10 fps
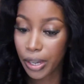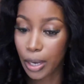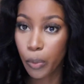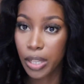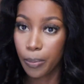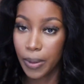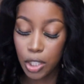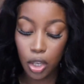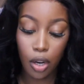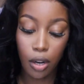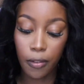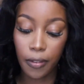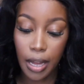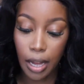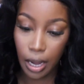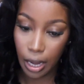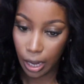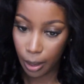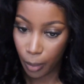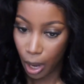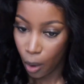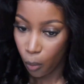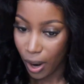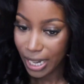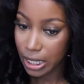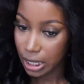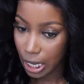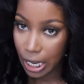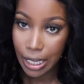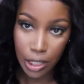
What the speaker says: in with a bit of wax stick.